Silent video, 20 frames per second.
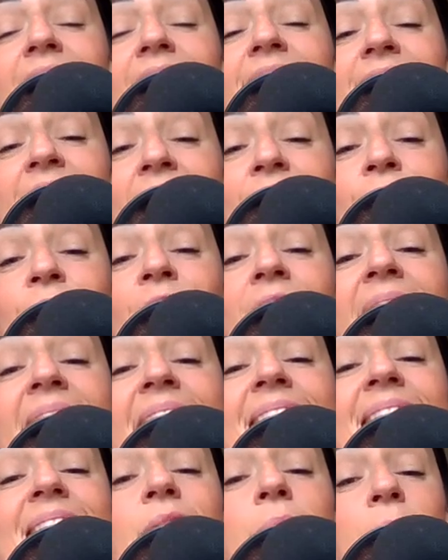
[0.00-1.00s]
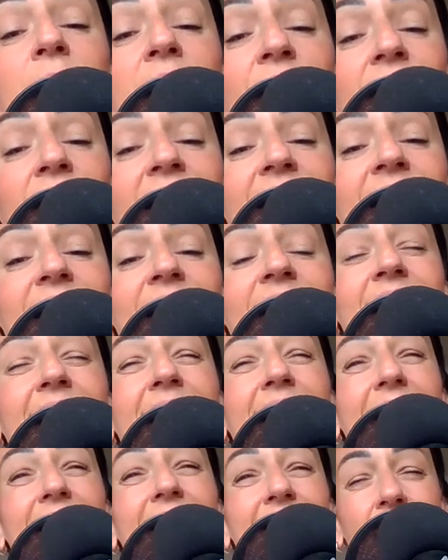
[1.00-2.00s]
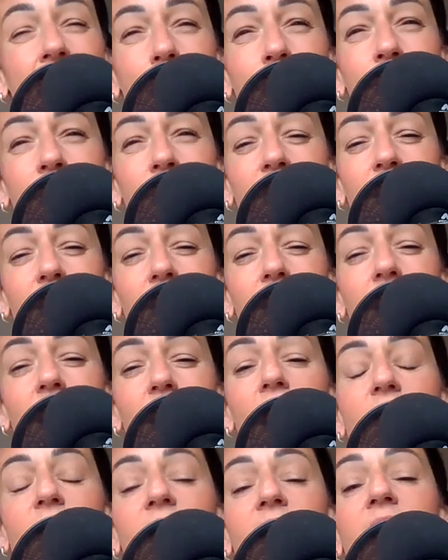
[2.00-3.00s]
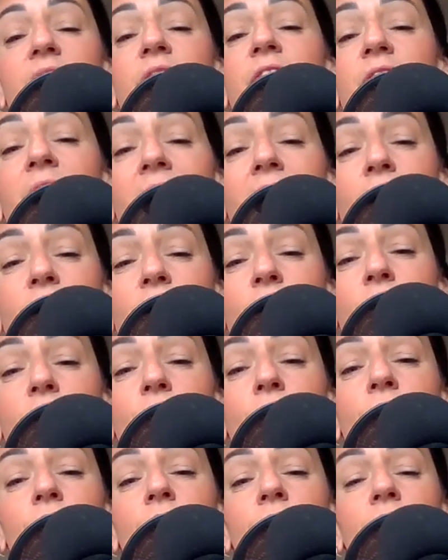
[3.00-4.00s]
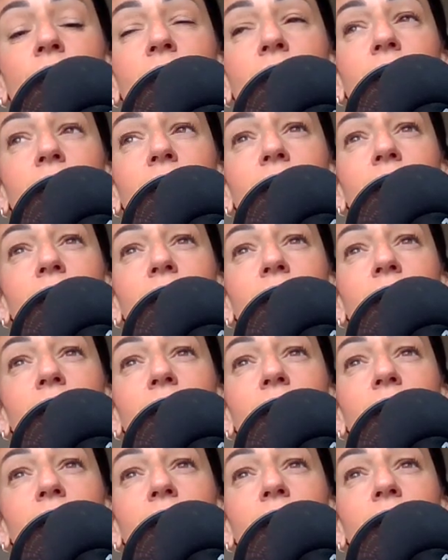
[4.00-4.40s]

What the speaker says: had never experienced the depth that the value could